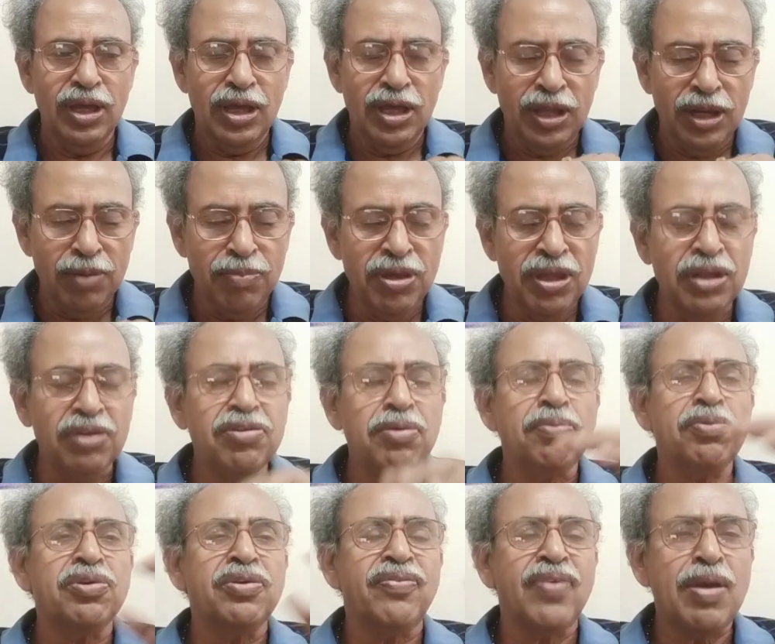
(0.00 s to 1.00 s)
remaining.
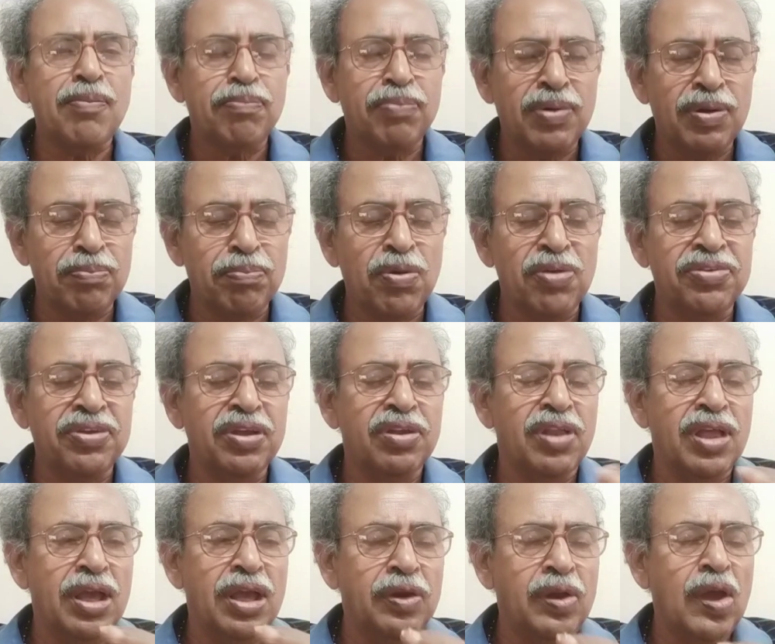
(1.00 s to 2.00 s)
Suppose if I am passing
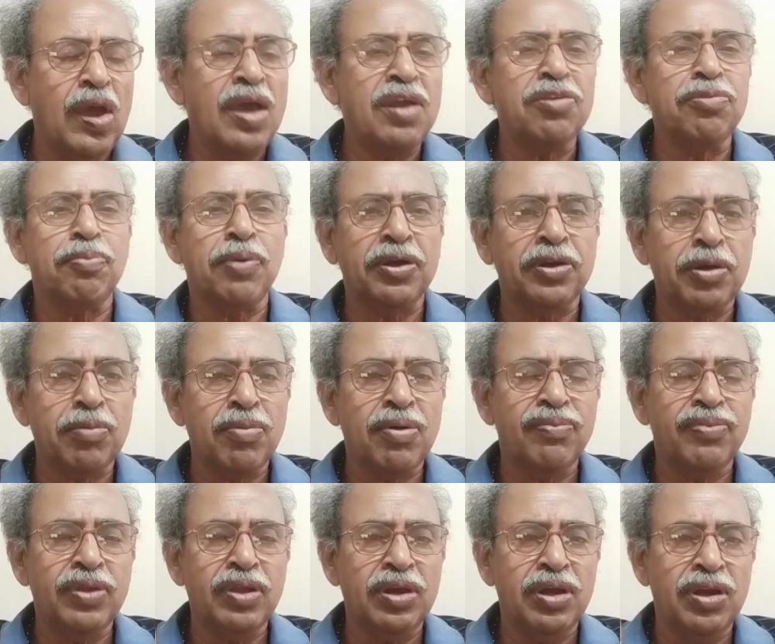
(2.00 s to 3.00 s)
the entire spectrum
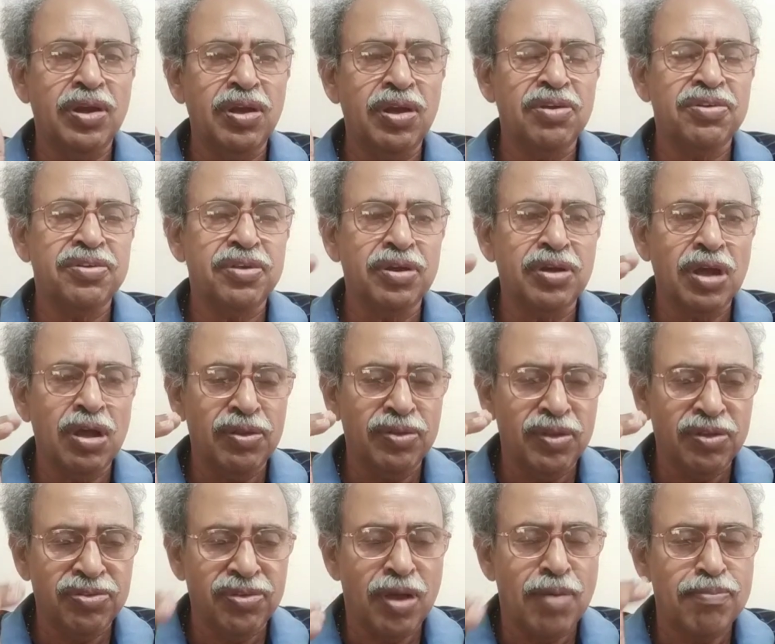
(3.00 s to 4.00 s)
of the radiation on the
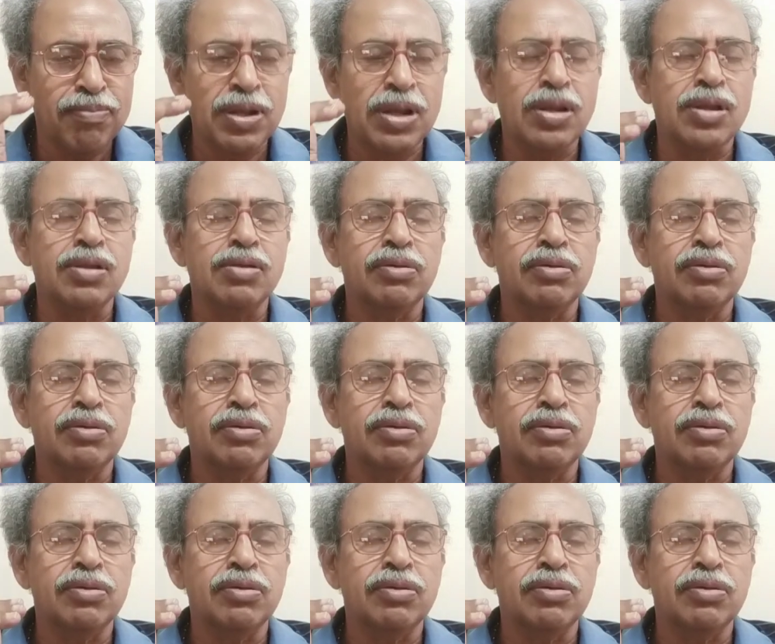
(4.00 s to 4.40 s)
sample,